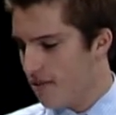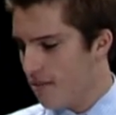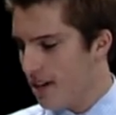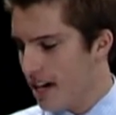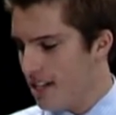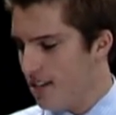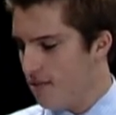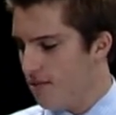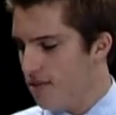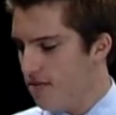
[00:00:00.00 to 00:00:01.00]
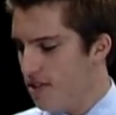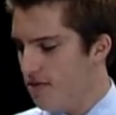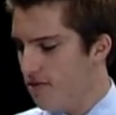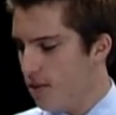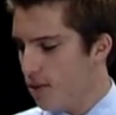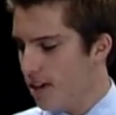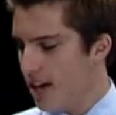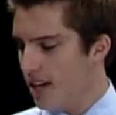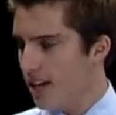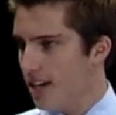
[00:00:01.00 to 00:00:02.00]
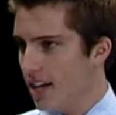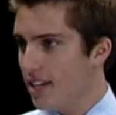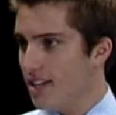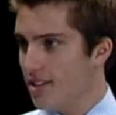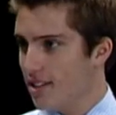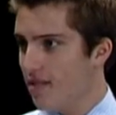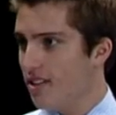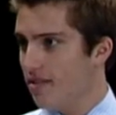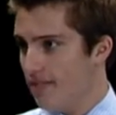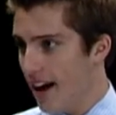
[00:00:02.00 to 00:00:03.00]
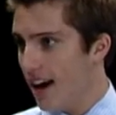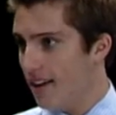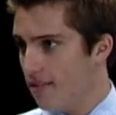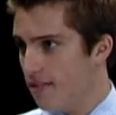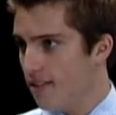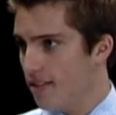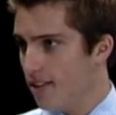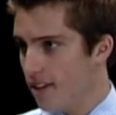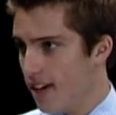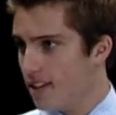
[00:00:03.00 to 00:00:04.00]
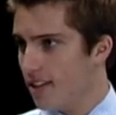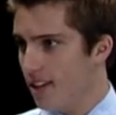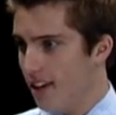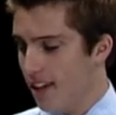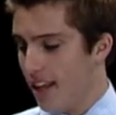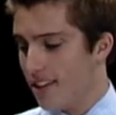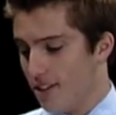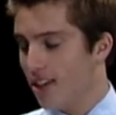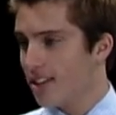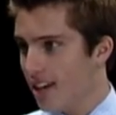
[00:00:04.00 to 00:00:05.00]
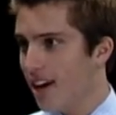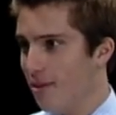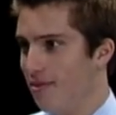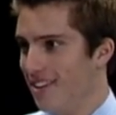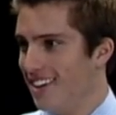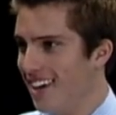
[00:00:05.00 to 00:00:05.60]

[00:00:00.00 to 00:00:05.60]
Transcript: It's from 1954 and ended in 1975, correct? Mm-hmm. That's a long time.